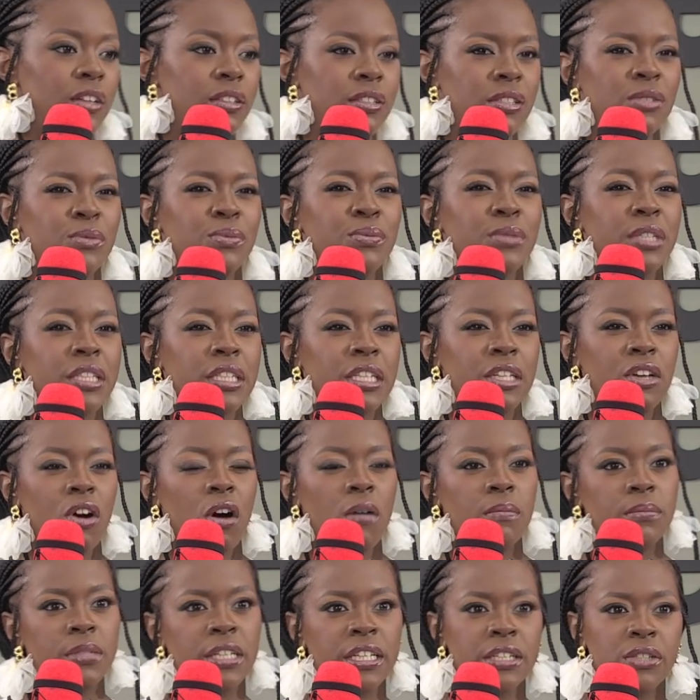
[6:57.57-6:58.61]
It's a really
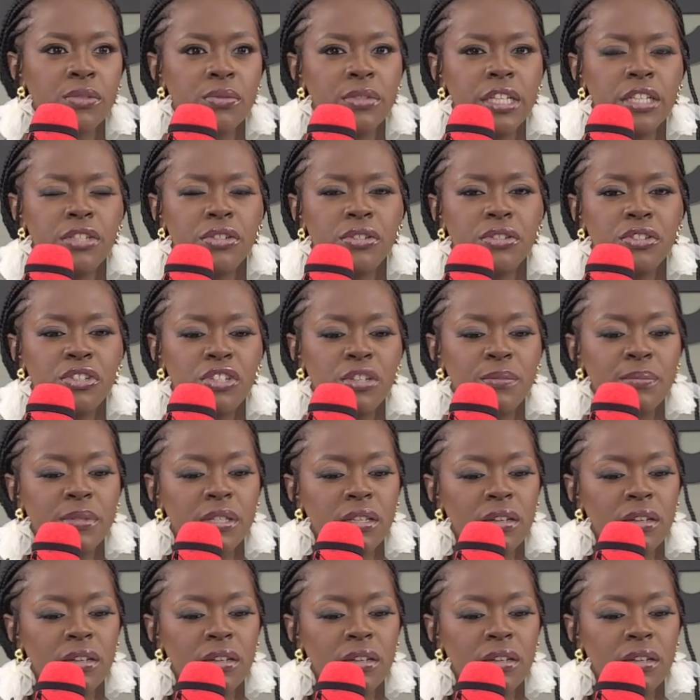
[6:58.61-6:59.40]
complex relationship.